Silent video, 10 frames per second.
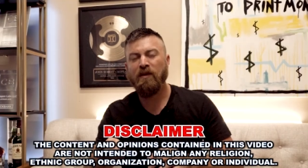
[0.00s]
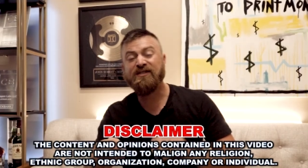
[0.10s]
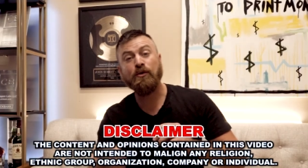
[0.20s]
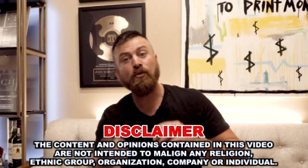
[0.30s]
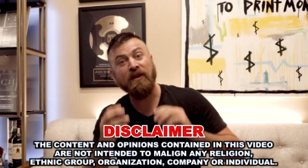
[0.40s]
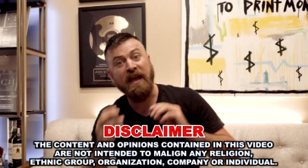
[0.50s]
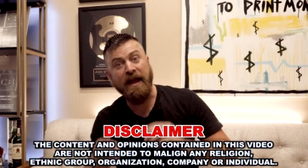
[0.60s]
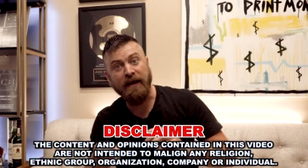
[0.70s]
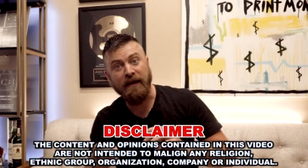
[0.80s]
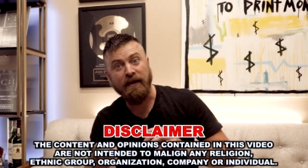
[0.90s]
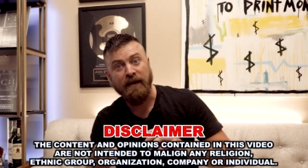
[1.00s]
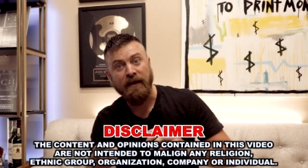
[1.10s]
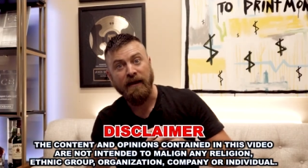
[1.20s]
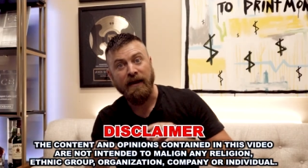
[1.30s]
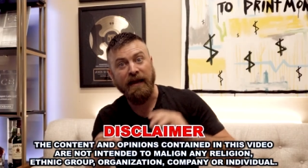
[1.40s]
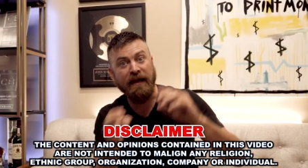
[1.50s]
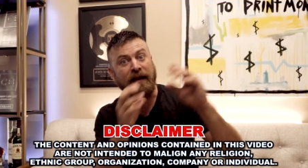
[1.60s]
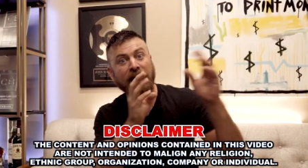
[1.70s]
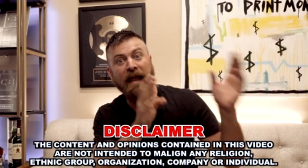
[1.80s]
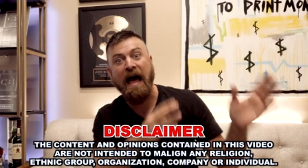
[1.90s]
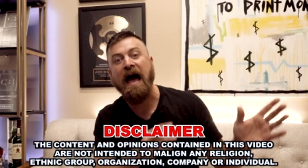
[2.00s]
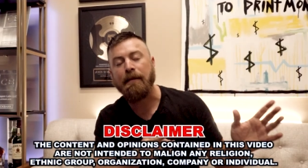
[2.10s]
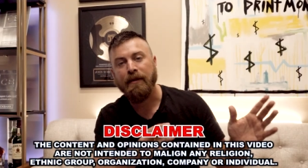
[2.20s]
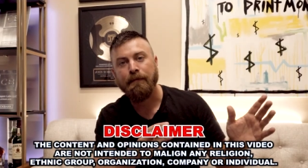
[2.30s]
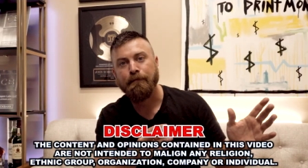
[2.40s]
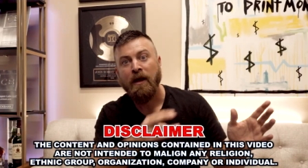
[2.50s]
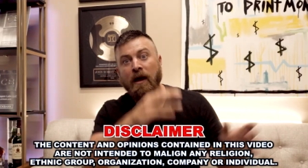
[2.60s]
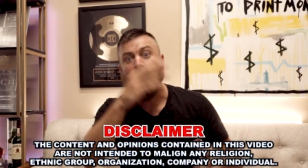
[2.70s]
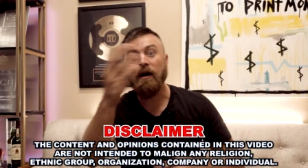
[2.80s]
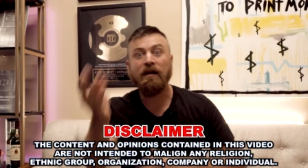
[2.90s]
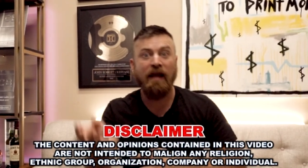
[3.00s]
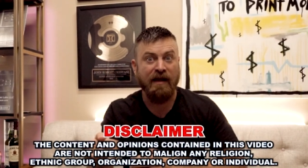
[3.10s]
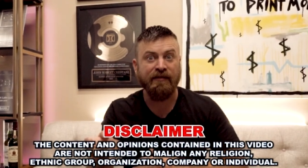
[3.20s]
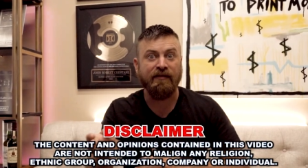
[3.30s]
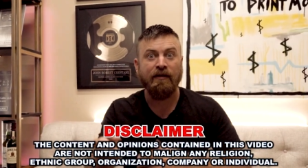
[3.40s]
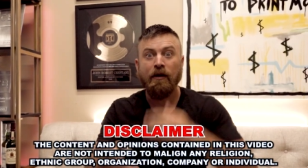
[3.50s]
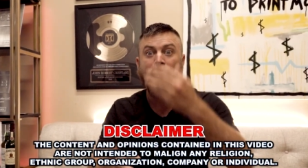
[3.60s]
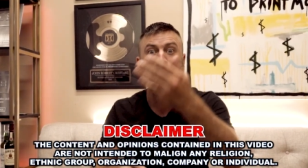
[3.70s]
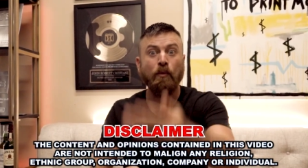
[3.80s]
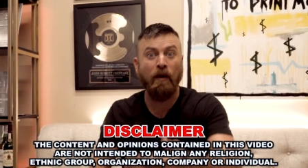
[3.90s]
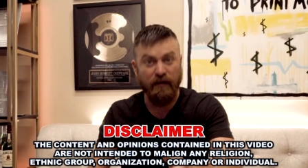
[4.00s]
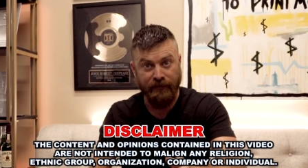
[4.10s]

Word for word: was created in a lab, unless you're one